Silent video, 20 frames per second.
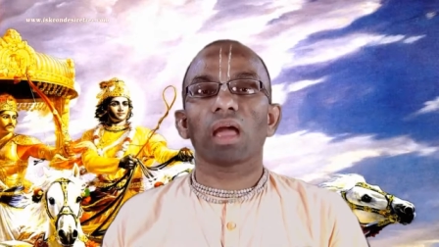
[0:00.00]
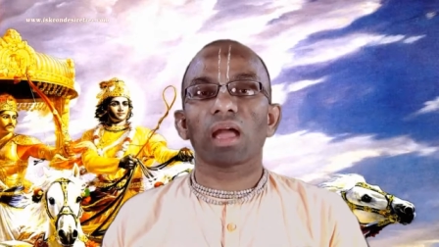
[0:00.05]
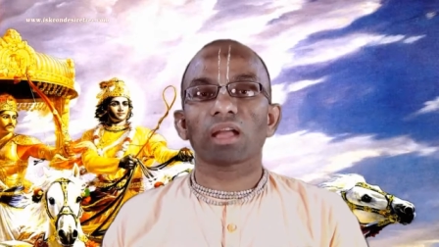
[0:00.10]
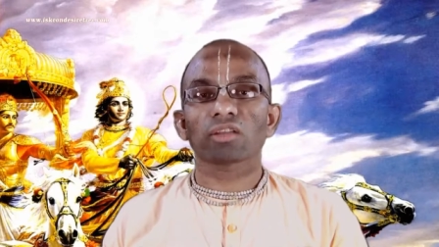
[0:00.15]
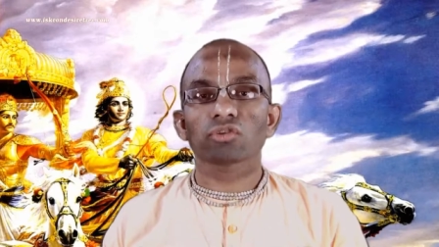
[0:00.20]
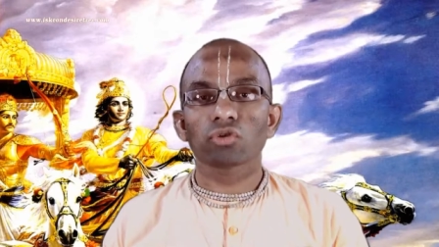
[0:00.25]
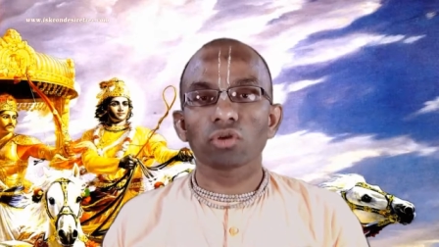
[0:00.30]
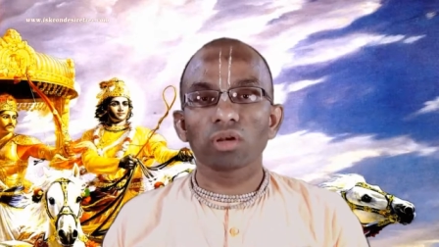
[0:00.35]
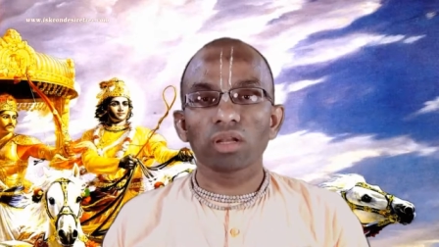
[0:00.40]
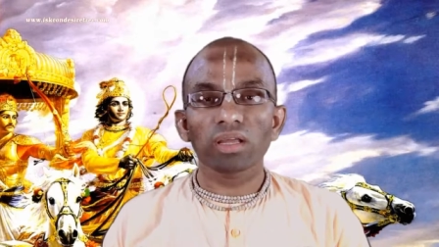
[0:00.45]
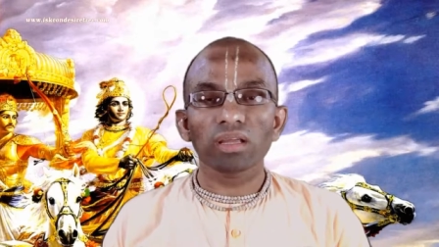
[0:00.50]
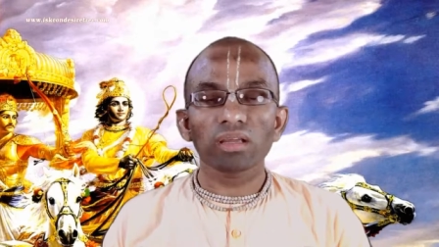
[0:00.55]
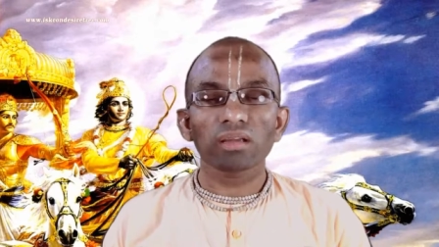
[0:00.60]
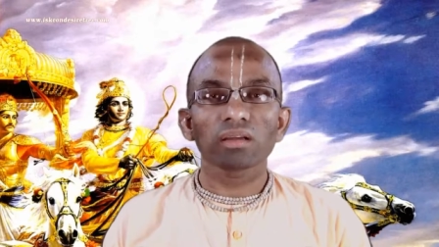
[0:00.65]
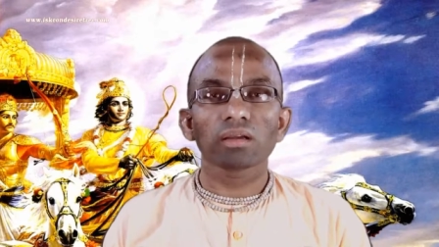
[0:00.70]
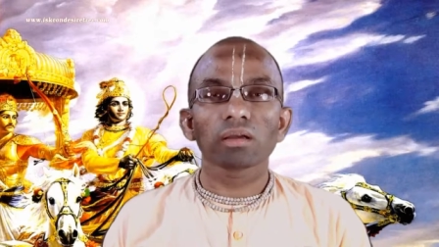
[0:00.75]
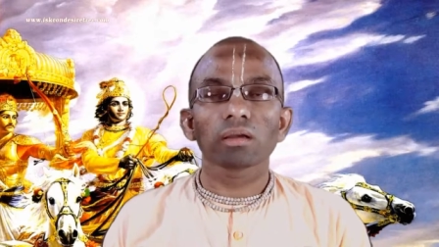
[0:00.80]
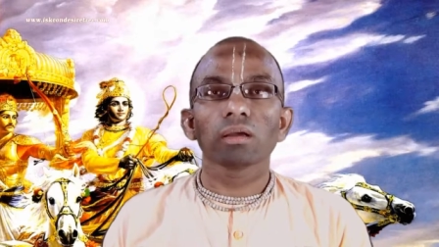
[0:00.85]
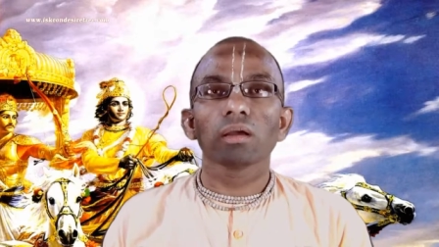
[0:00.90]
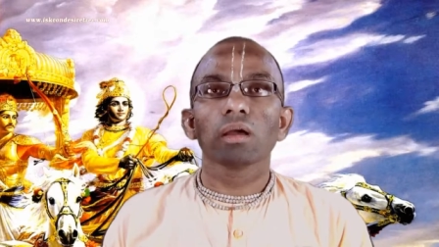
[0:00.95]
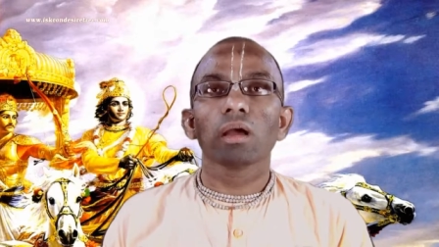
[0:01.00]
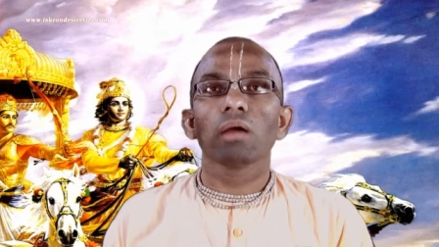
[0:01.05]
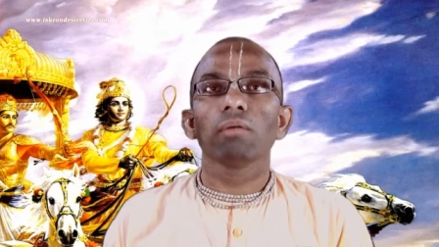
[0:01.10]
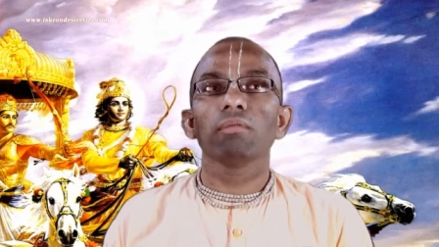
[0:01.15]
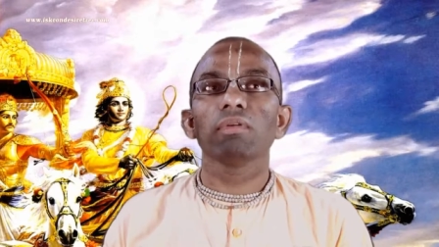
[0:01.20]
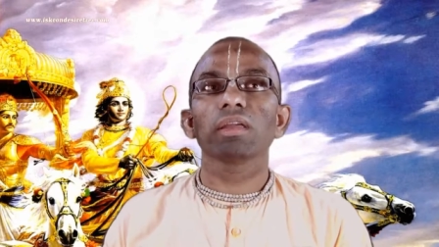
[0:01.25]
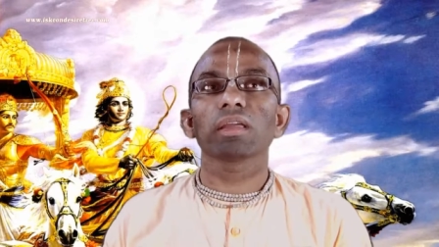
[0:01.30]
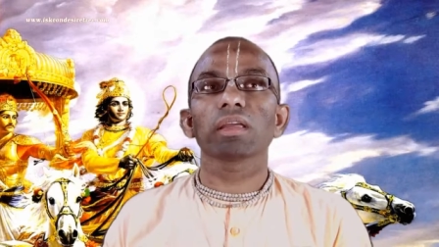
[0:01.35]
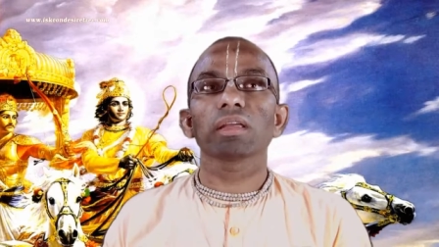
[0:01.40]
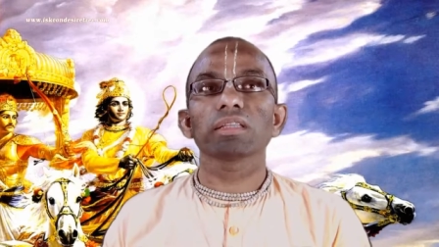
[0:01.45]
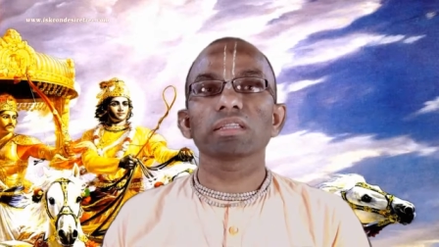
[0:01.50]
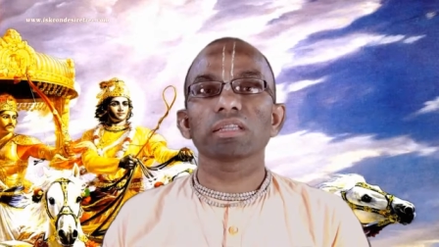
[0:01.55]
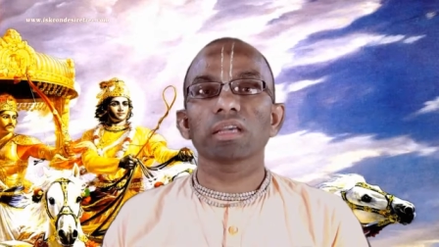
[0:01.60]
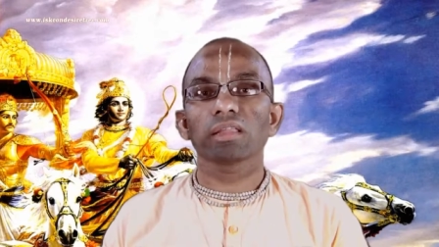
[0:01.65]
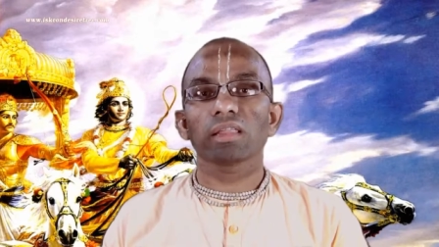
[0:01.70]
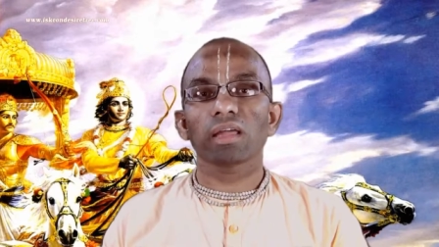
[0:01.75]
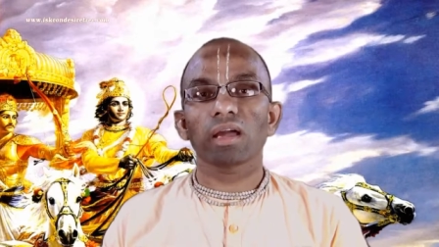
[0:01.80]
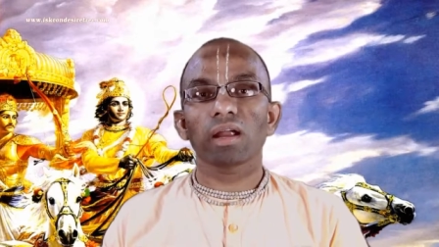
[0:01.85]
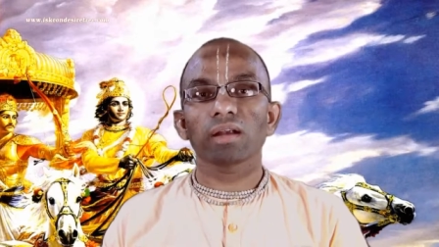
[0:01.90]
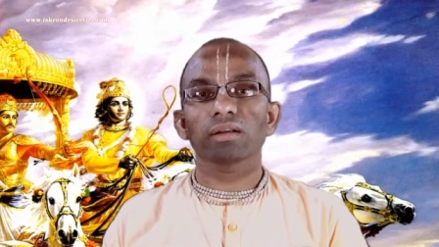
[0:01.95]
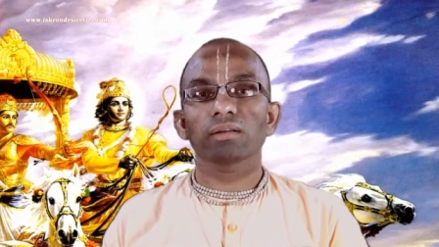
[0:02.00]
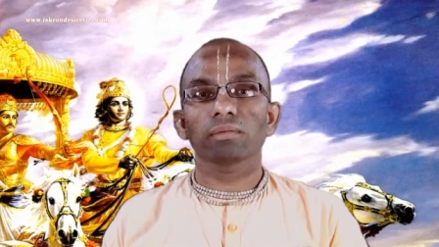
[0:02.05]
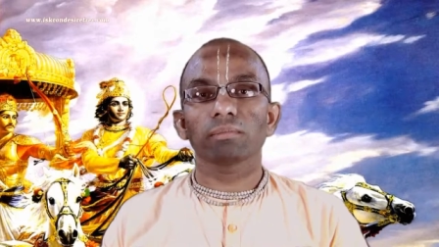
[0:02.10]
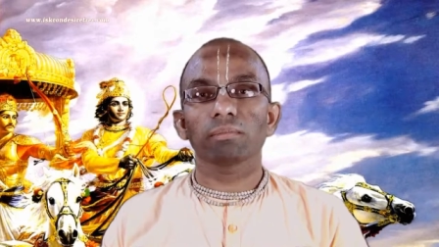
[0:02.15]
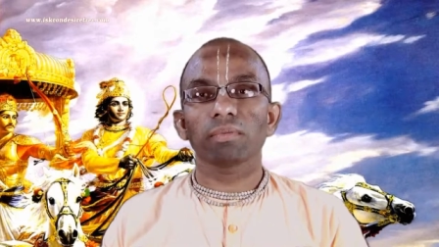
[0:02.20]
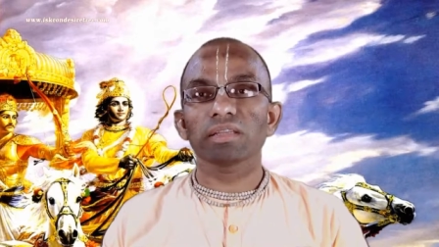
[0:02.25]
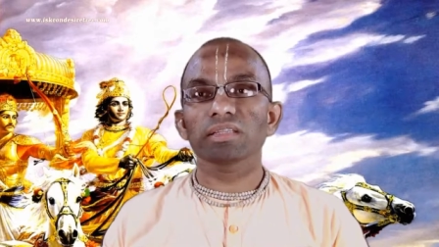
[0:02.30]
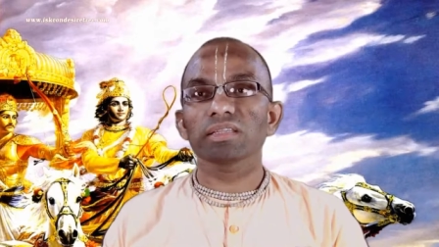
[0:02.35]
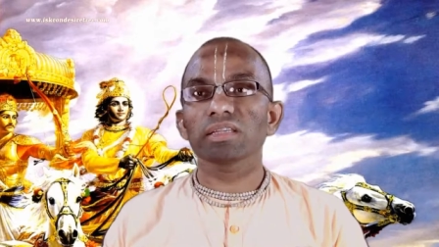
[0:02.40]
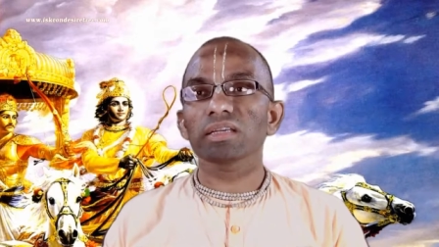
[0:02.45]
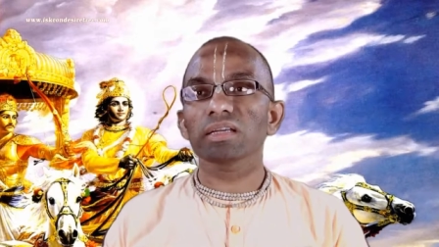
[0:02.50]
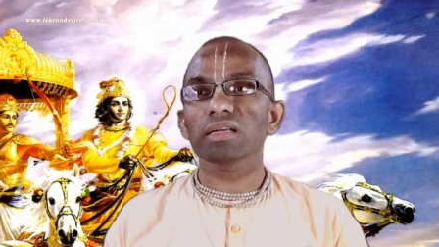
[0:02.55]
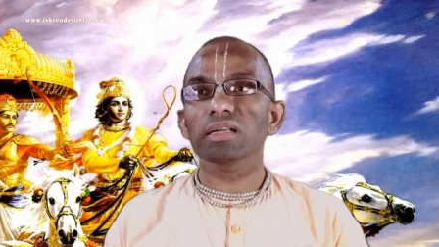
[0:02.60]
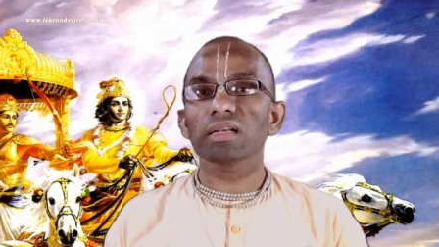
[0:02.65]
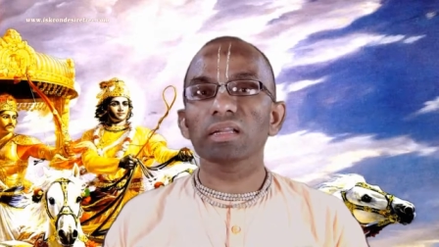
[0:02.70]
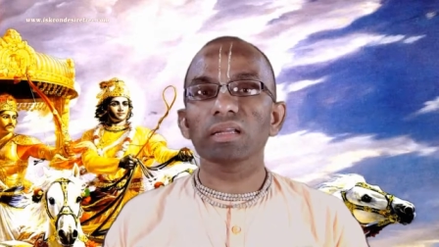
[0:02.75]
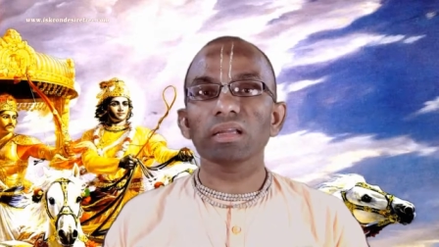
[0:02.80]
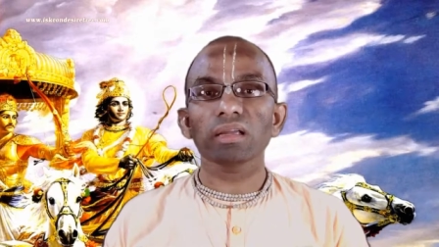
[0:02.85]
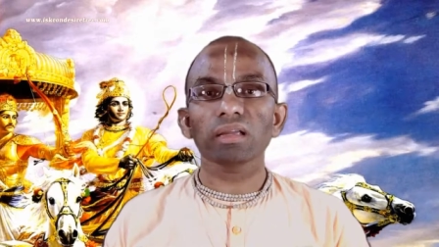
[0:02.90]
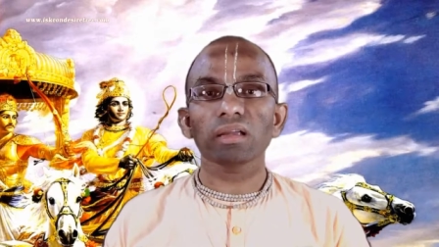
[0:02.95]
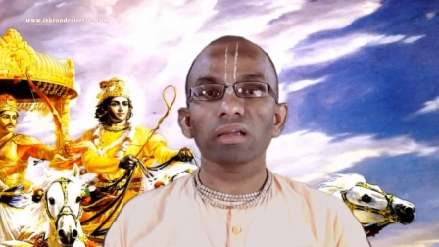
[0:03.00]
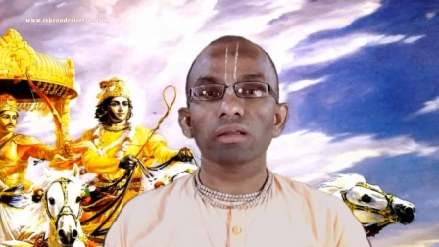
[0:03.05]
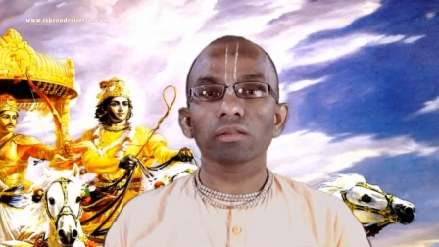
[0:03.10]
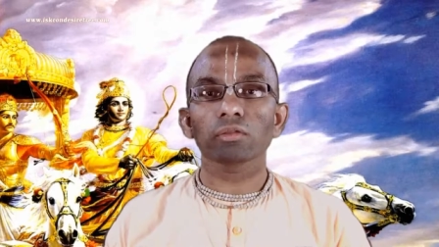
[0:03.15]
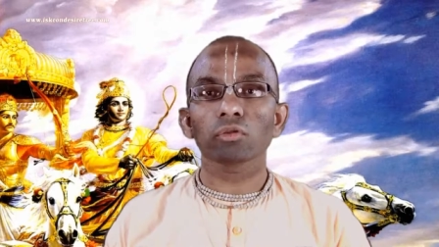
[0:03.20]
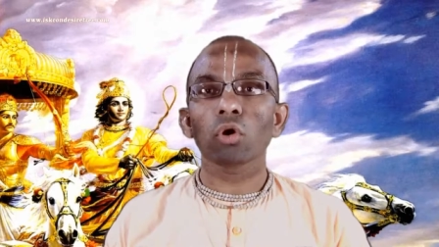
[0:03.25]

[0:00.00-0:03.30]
Actually, we can say that basically